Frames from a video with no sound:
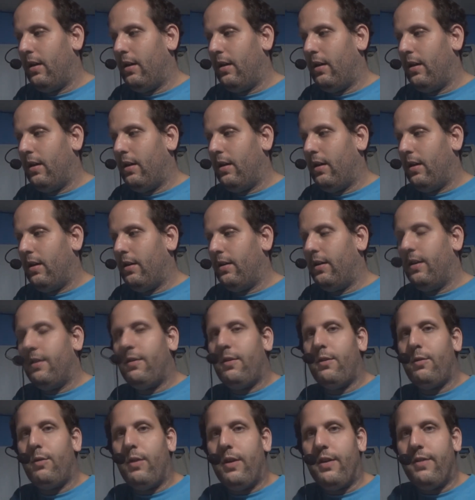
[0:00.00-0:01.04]
this is what
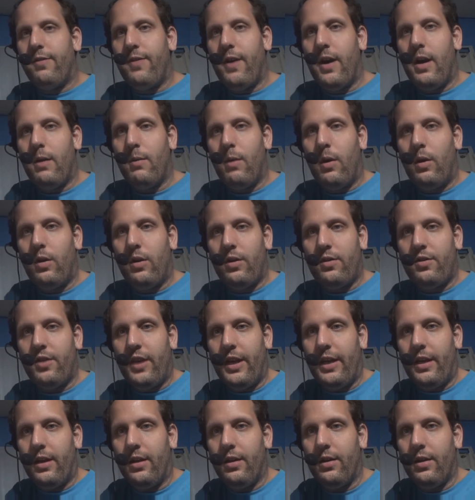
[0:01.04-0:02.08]
a firewall looks like
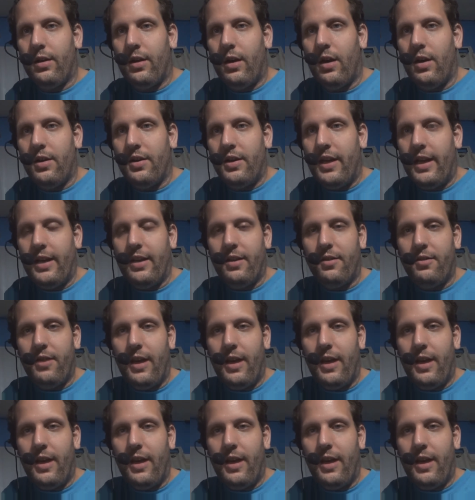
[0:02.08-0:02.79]
on data side.